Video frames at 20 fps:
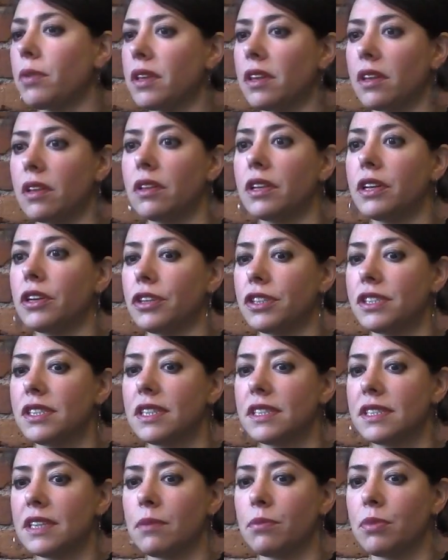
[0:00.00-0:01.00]
the clearest
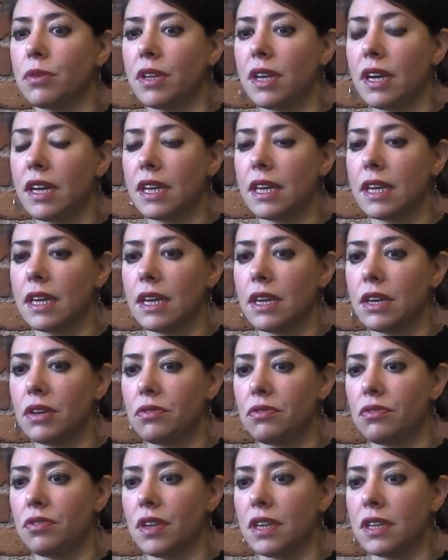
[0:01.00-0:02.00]
example that I can
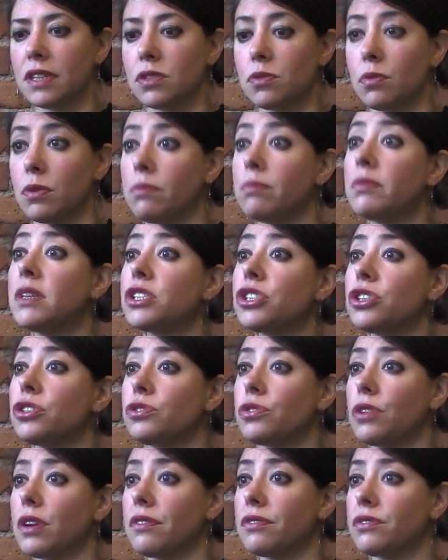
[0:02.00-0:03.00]
give is with Mission
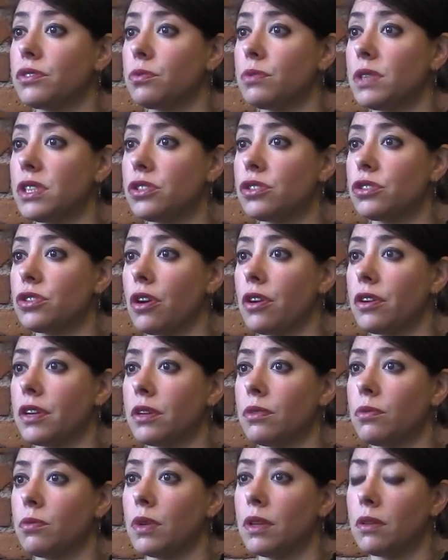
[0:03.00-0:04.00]
Drift. We
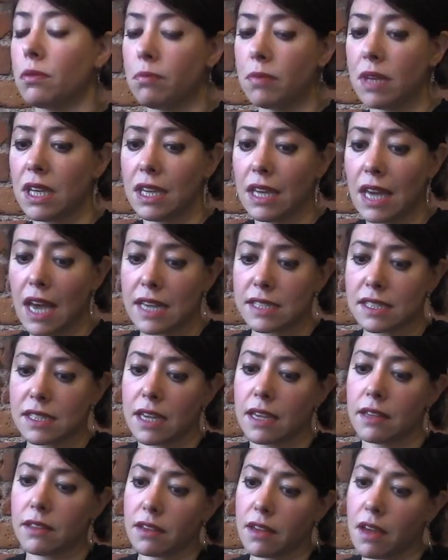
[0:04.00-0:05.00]
started with me
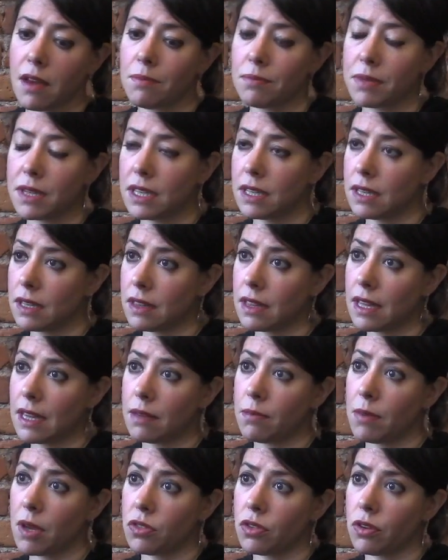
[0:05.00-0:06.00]
asking the company to
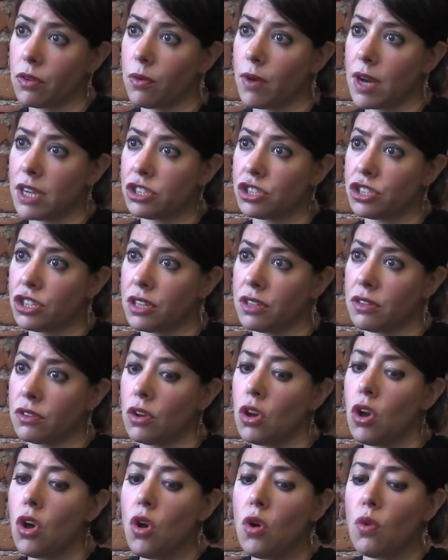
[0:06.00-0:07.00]
think about the question,
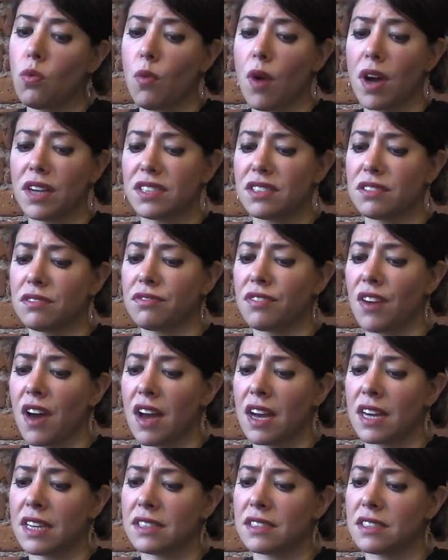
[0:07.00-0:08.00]
what
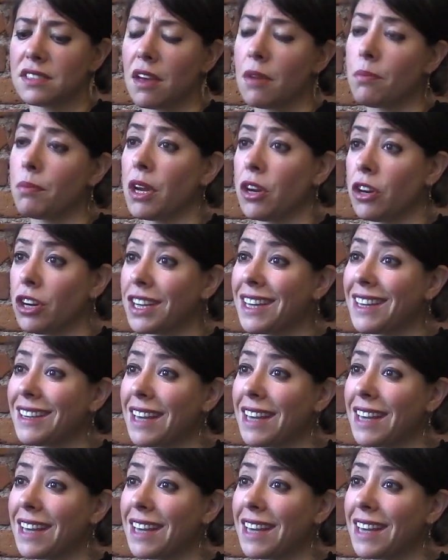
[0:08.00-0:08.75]
defines American